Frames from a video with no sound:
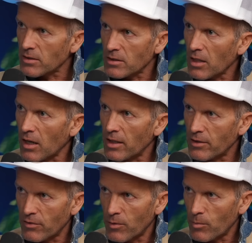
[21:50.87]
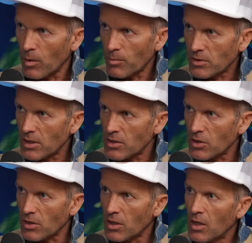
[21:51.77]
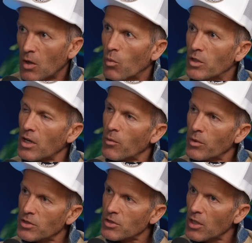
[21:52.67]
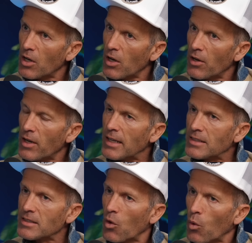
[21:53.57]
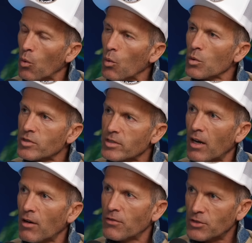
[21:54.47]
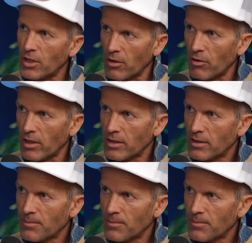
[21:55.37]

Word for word: an entirely different proposition, which I would assert is all self generated.